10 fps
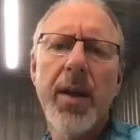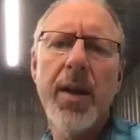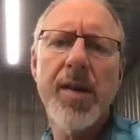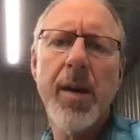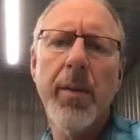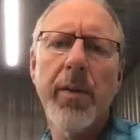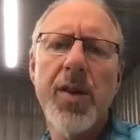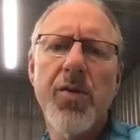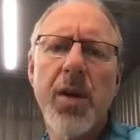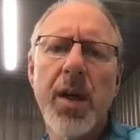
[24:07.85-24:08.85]
in some of
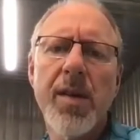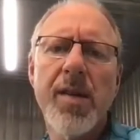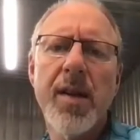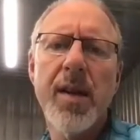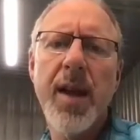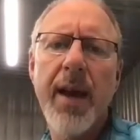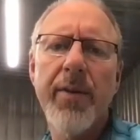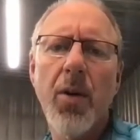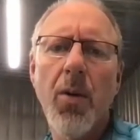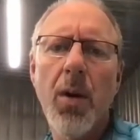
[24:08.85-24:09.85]
its rings and didn't have
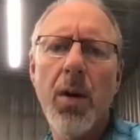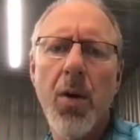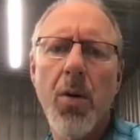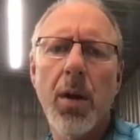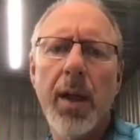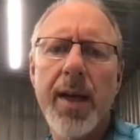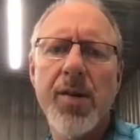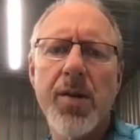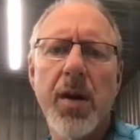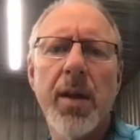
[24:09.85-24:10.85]
an oil
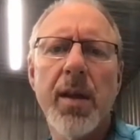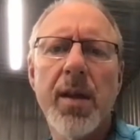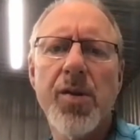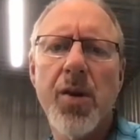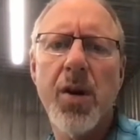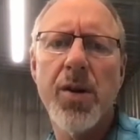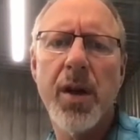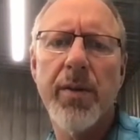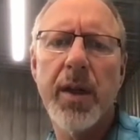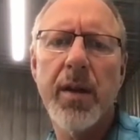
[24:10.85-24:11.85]
coalescer on the discharge
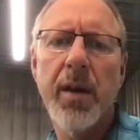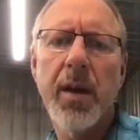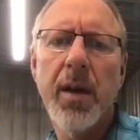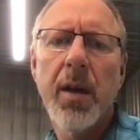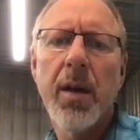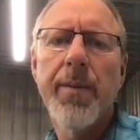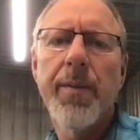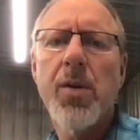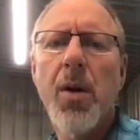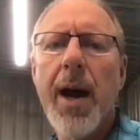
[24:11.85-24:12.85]
of it.
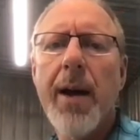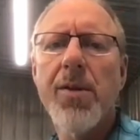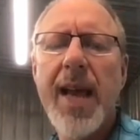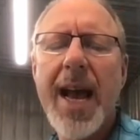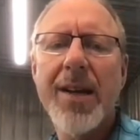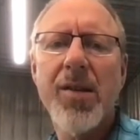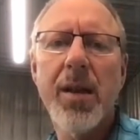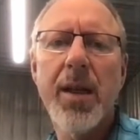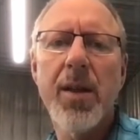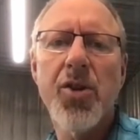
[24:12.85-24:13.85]
So I was
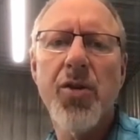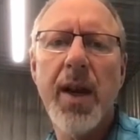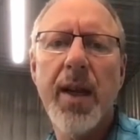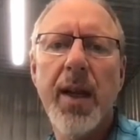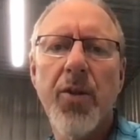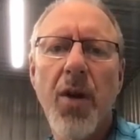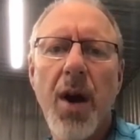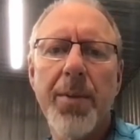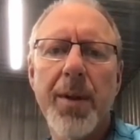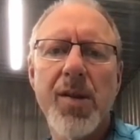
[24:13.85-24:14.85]
actually entraining
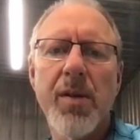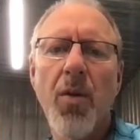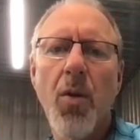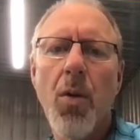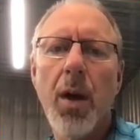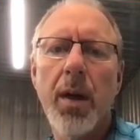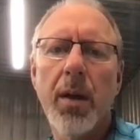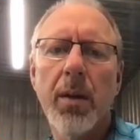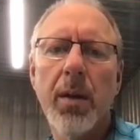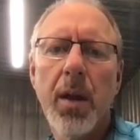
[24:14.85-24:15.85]
droplets of
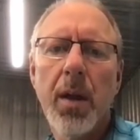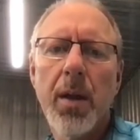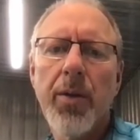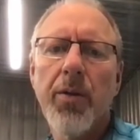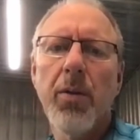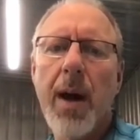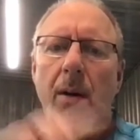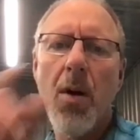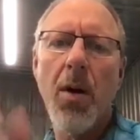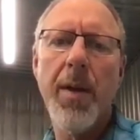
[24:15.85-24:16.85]
oil throughout
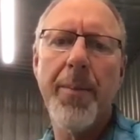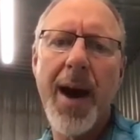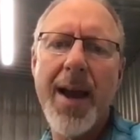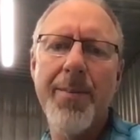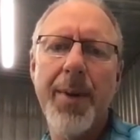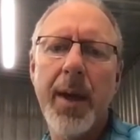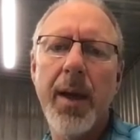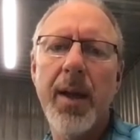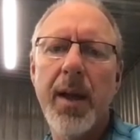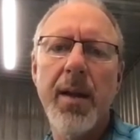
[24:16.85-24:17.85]
all the piping
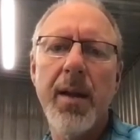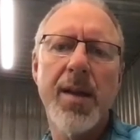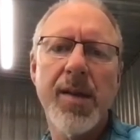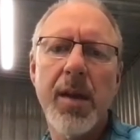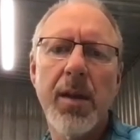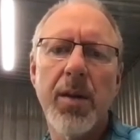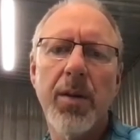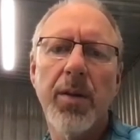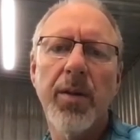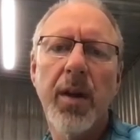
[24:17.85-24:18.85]
and into the
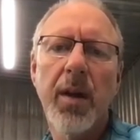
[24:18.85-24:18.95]
cylinders.